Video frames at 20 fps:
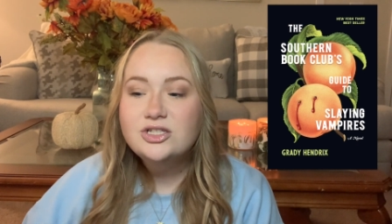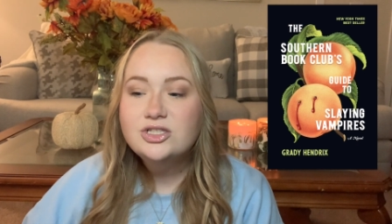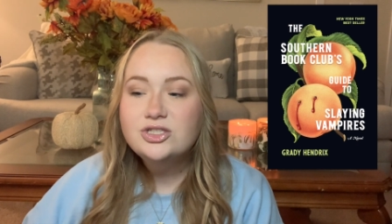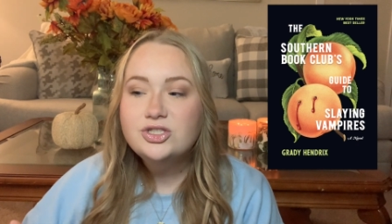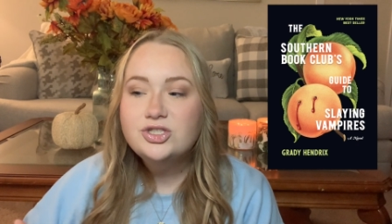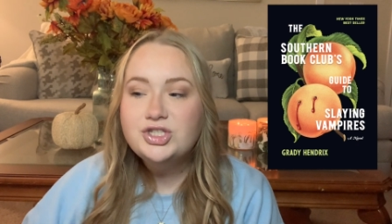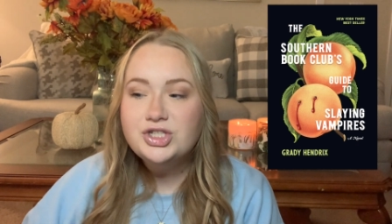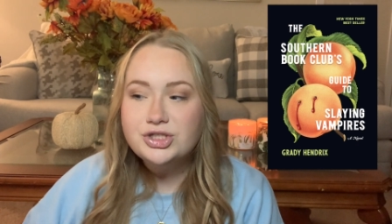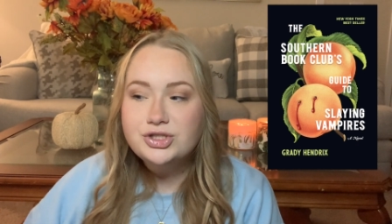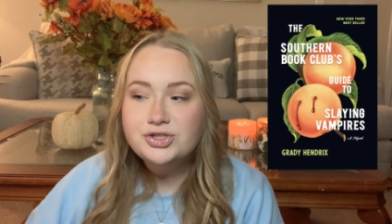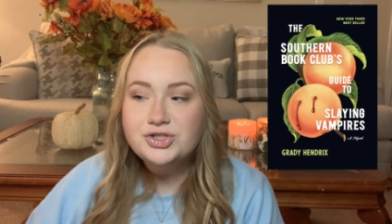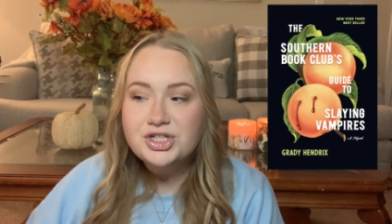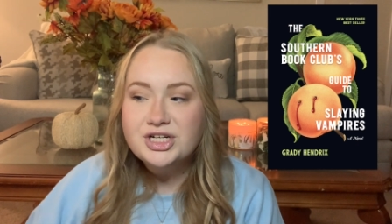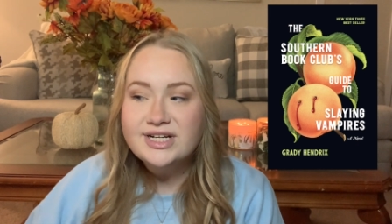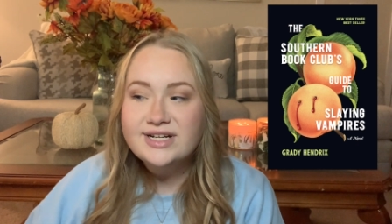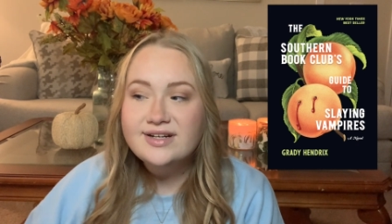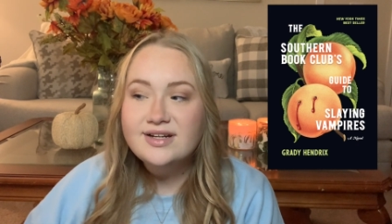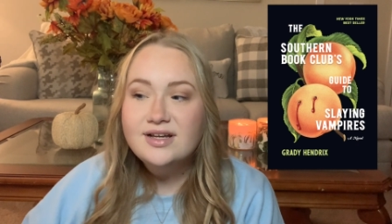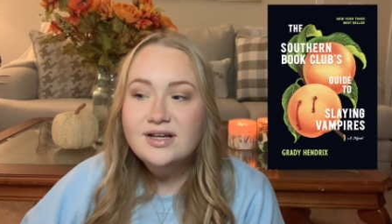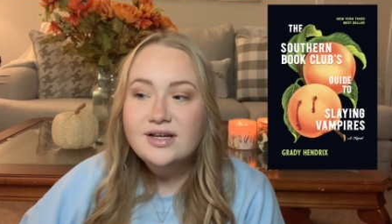
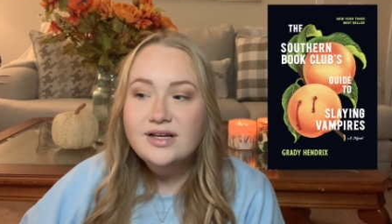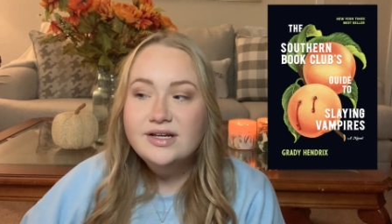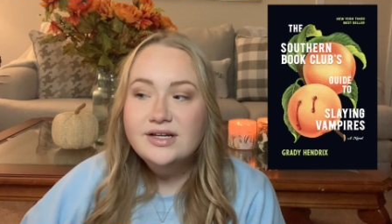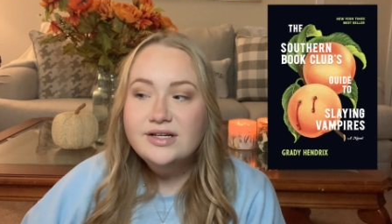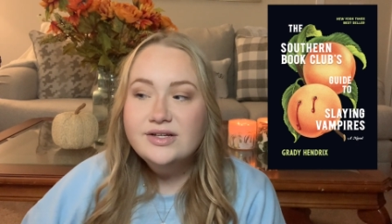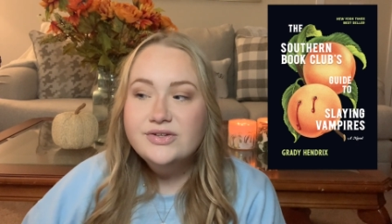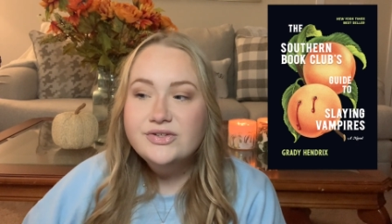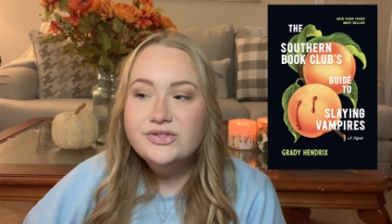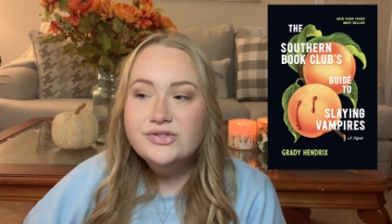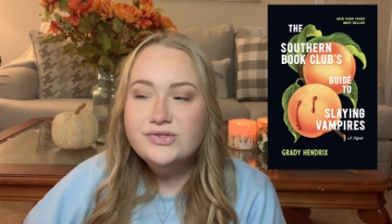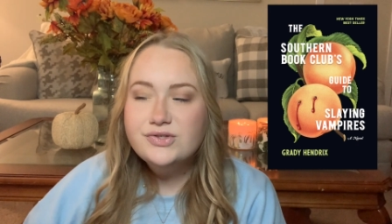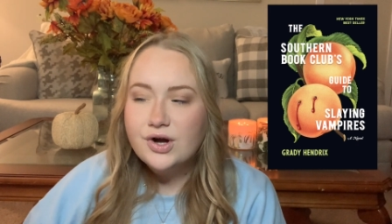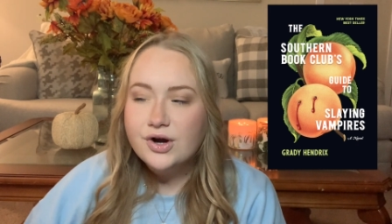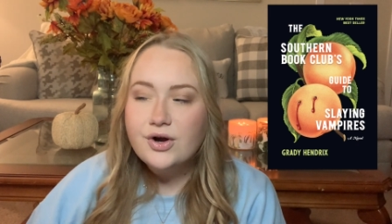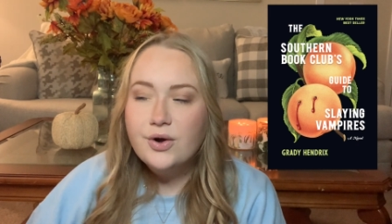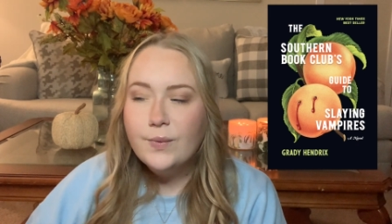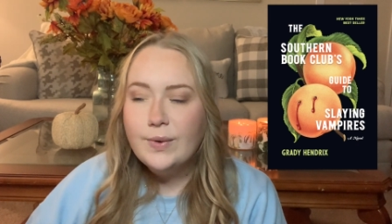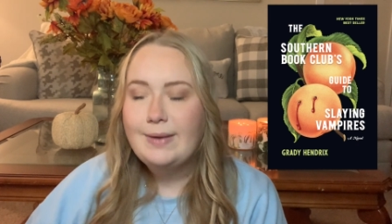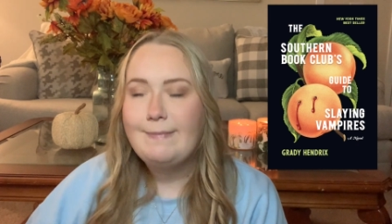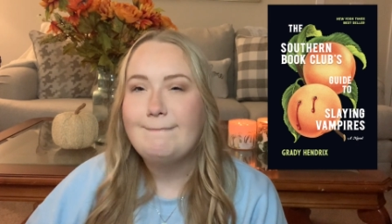children start
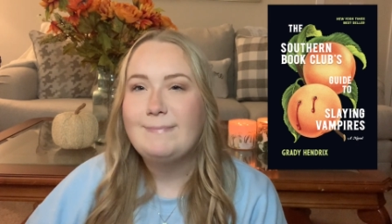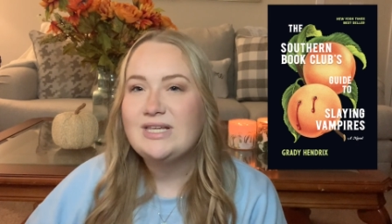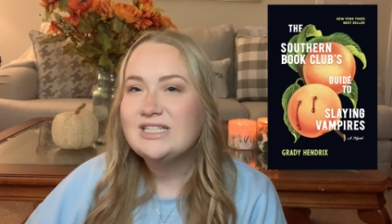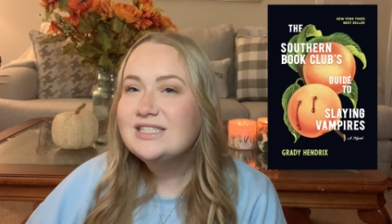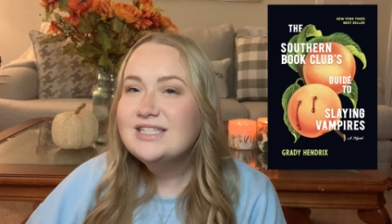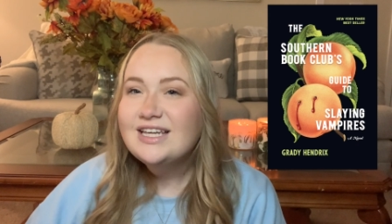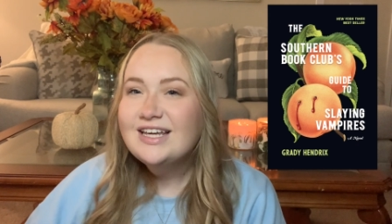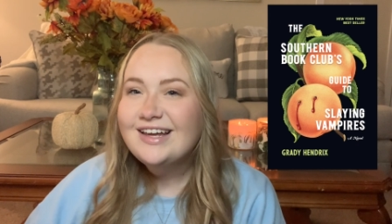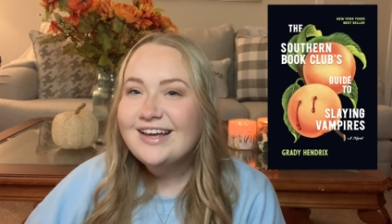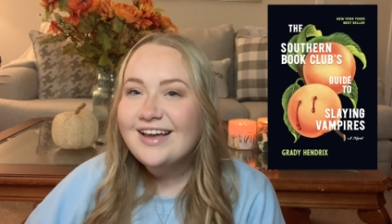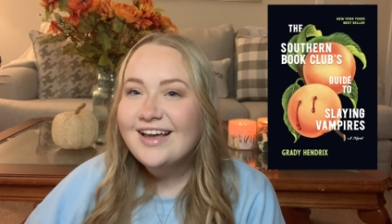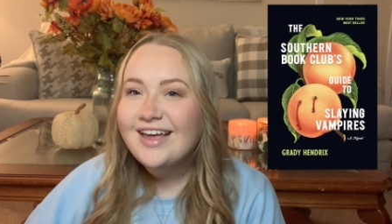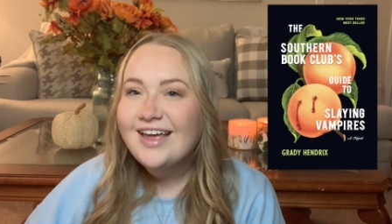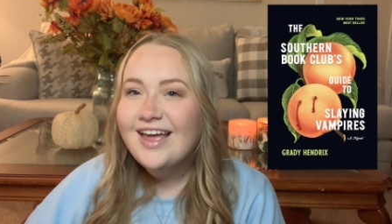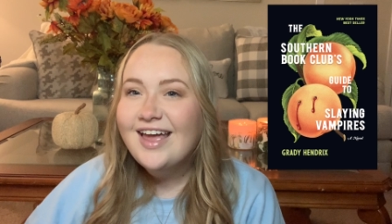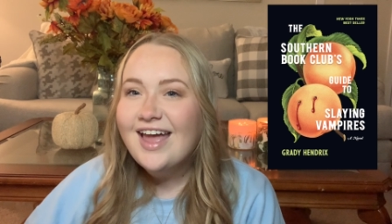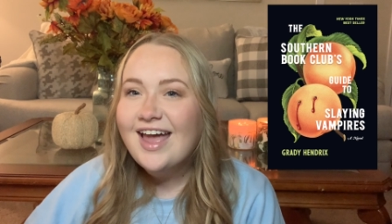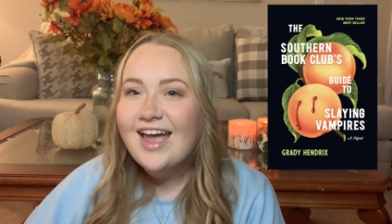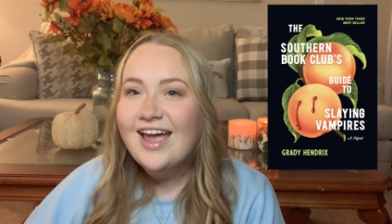going missing,